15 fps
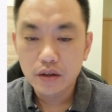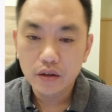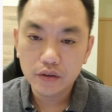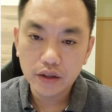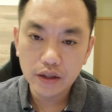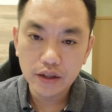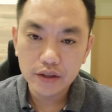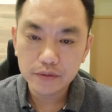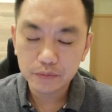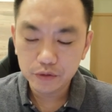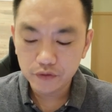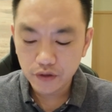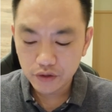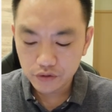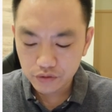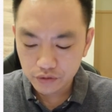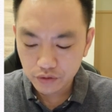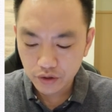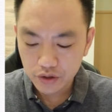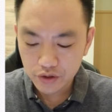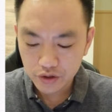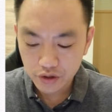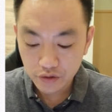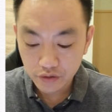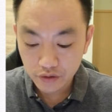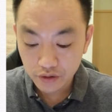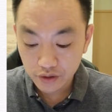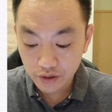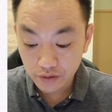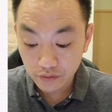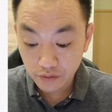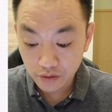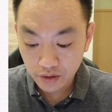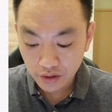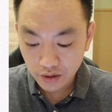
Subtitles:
Okay, let's move on to question 13.